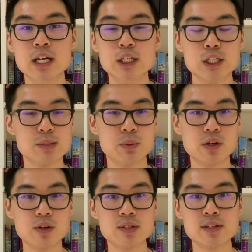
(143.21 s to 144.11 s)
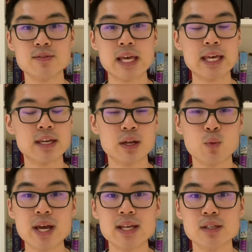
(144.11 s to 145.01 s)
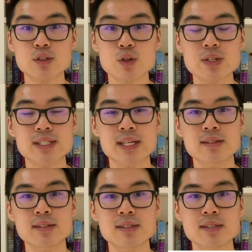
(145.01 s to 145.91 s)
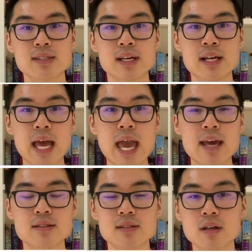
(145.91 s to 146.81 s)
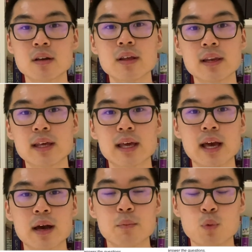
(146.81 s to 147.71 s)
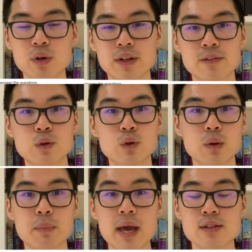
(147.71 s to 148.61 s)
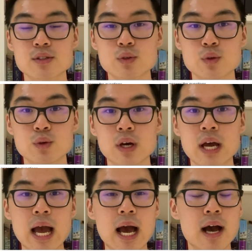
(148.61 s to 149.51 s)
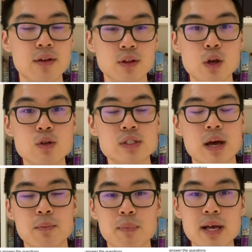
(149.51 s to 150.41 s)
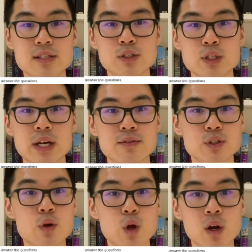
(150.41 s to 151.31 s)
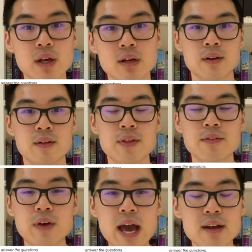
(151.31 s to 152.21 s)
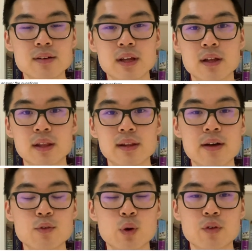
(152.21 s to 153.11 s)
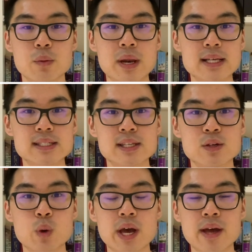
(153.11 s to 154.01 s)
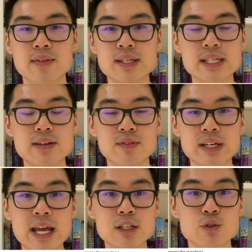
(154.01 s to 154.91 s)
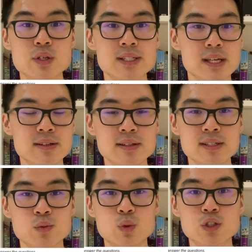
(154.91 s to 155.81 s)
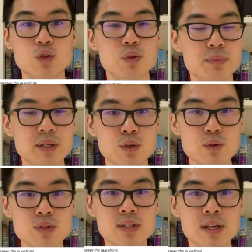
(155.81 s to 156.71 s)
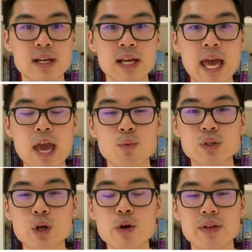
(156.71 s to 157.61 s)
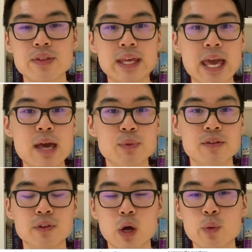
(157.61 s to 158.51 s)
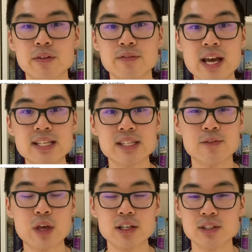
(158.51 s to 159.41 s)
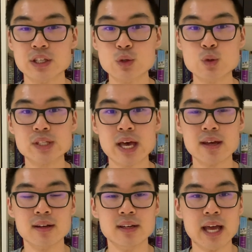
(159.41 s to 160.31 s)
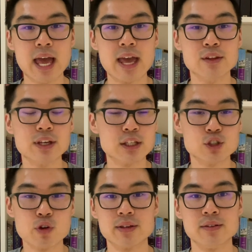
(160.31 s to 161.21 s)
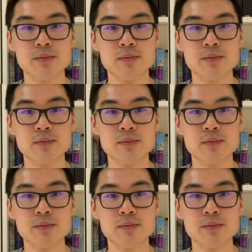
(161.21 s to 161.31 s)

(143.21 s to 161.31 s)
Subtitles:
just because they've taken away certain sentences and it's clearly more difficult compared to the closed type passage that I've shown earlier. They've added a level of complexity where there's even an extra sentence which shouldn't be used, and we know that there can be flow-on effects if you actually use that and you get tricked.